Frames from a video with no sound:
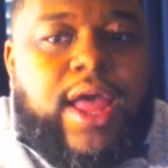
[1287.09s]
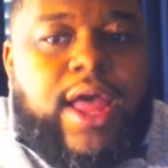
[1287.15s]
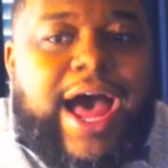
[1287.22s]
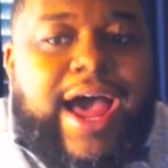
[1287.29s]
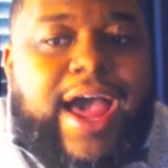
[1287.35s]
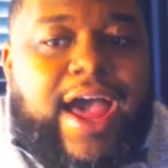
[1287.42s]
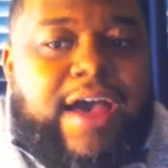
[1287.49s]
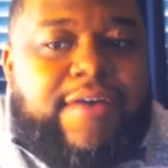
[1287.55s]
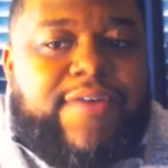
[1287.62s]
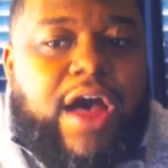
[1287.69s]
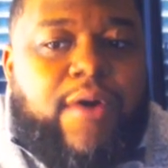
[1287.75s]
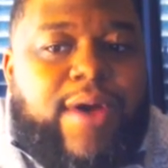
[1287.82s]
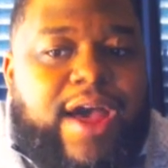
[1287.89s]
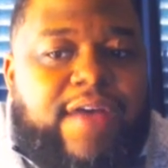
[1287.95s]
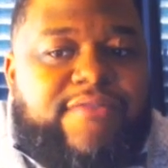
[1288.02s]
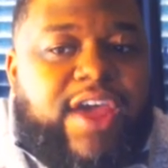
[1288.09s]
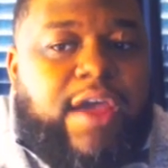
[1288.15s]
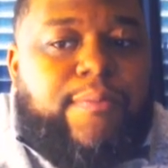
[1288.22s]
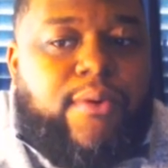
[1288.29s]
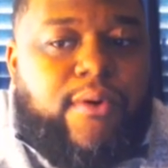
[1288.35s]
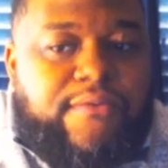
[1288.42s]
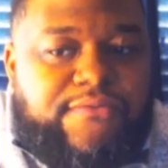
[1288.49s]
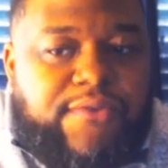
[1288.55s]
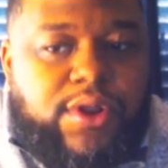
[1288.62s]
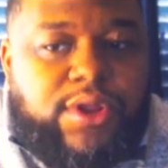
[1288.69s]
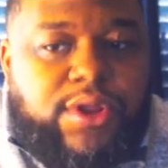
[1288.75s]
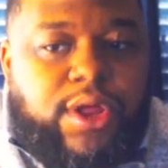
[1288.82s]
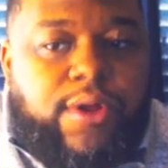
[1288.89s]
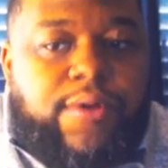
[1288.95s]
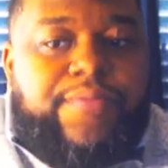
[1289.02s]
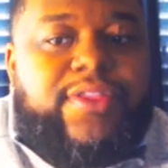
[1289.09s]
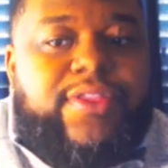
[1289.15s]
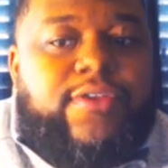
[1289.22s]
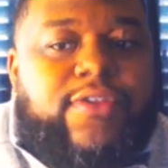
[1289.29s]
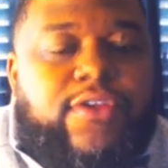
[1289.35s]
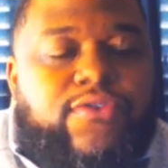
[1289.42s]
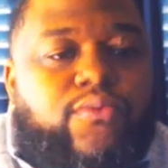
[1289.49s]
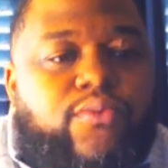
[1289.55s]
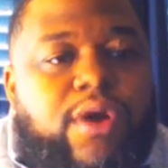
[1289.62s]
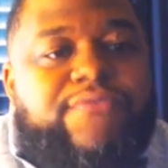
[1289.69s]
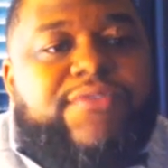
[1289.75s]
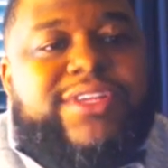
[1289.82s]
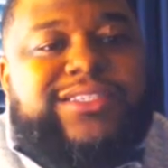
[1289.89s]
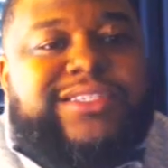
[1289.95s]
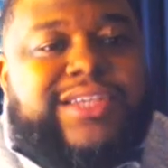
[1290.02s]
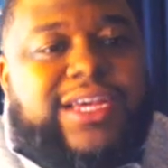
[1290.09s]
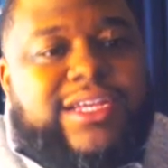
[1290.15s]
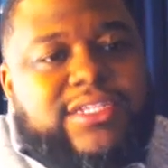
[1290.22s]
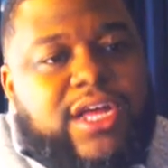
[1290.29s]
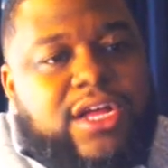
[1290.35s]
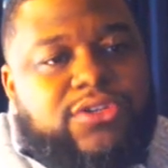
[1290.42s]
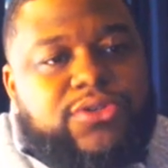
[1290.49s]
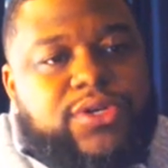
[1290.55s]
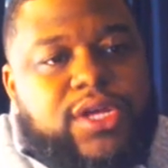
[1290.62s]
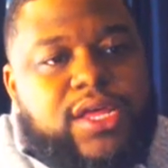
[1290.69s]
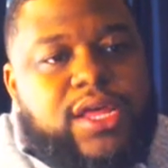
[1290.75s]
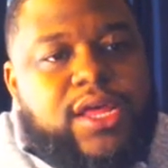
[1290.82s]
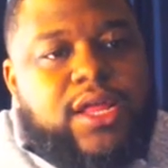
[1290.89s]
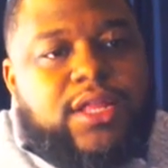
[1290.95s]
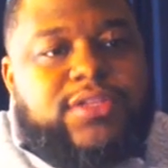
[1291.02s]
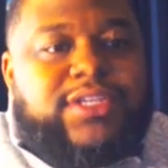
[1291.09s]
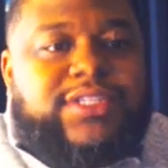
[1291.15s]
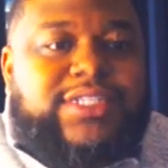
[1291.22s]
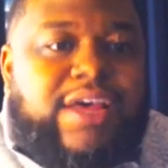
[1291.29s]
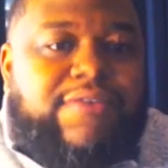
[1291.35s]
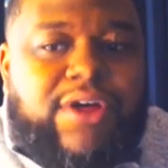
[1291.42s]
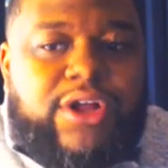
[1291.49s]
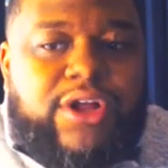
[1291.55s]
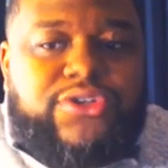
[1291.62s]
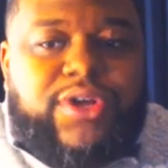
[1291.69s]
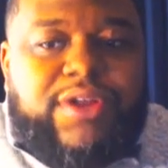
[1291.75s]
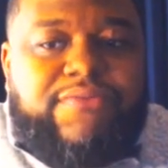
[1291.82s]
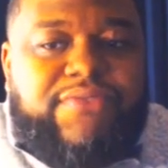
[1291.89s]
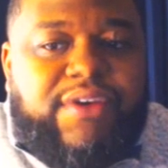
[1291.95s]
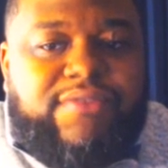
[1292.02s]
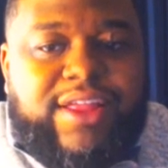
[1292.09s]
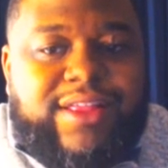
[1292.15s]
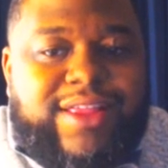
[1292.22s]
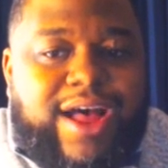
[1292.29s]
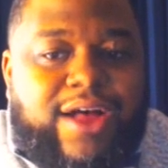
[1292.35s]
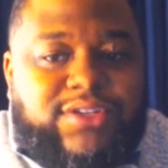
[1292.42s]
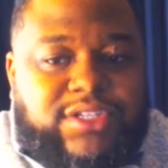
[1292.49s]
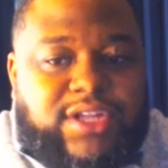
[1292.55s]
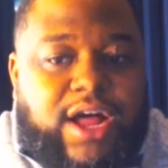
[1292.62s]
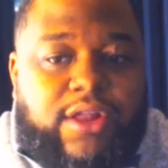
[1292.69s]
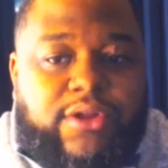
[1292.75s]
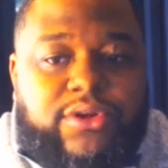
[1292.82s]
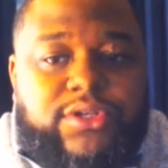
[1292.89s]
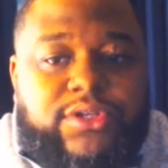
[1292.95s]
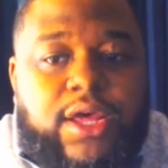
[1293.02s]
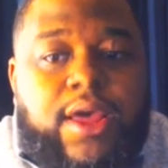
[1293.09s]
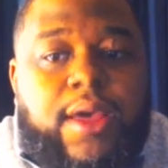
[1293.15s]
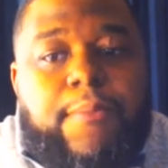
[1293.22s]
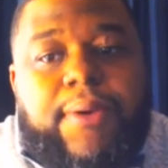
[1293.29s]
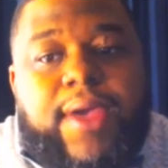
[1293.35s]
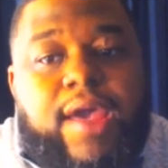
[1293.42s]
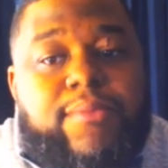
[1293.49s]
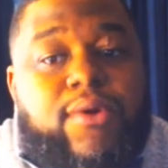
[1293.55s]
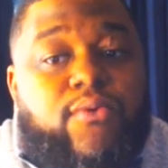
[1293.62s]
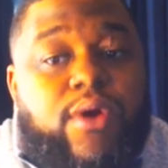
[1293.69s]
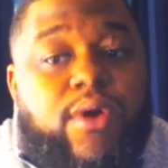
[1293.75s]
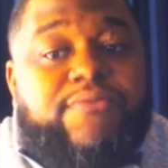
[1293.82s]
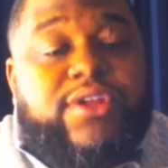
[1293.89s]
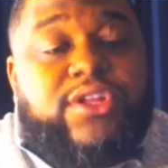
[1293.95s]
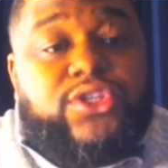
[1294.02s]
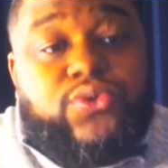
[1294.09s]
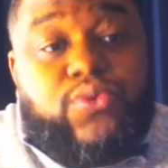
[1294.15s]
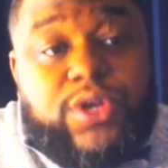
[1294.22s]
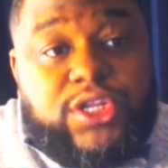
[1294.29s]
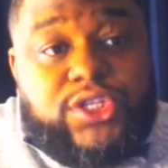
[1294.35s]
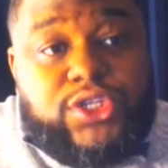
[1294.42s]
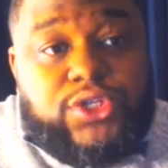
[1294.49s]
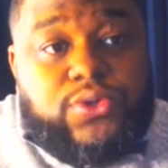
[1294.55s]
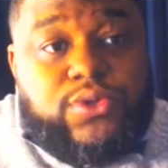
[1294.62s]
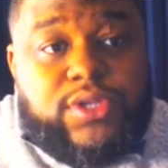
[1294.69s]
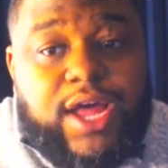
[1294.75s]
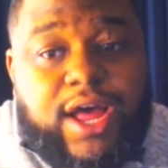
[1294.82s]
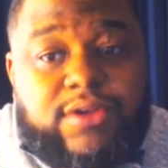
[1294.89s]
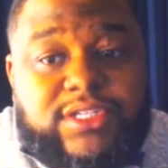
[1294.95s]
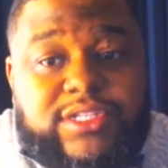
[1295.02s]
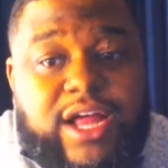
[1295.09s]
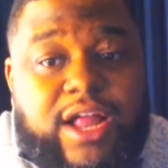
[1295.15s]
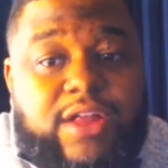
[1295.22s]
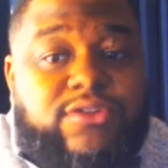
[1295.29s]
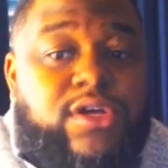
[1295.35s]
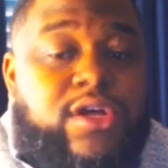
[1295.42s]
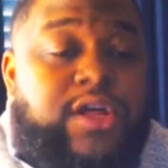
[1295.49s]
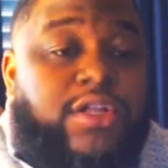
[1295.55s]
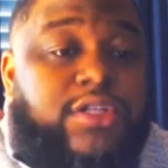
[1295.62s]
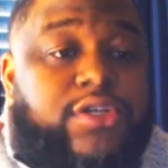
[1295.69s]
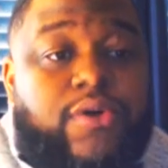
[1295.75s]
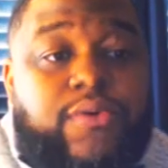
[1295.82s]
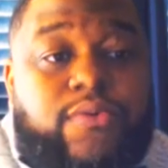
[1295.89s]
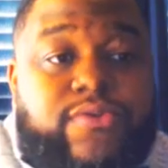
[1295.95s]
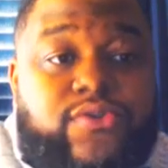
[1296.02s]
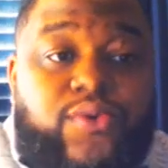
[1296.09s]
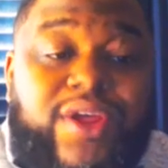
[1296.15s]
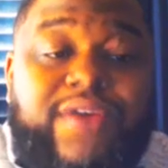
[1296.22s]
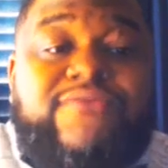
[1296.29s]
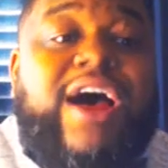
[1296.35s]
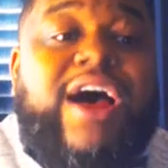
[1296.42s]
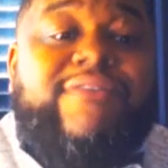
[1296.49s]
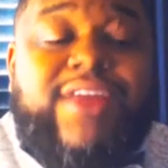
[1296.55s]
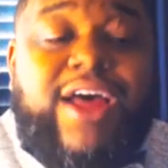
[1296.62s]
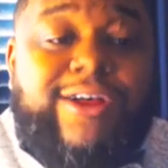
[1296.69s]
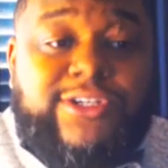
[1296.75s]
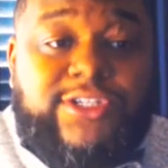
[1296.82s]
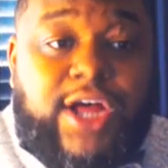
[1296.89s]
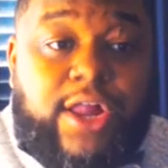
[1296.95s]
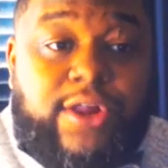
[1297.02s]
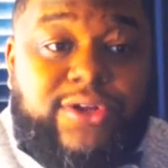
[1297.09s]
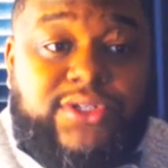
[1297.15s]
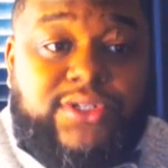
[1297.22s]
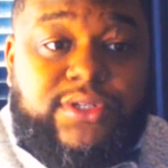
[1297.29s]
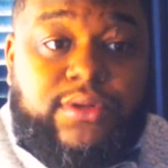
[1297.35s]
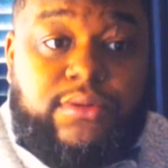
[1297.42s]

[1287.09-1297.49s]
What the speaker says: I would have a portfolio that's roughly $600,000 to $750,000, paying me roughly $22,000 to $25,000.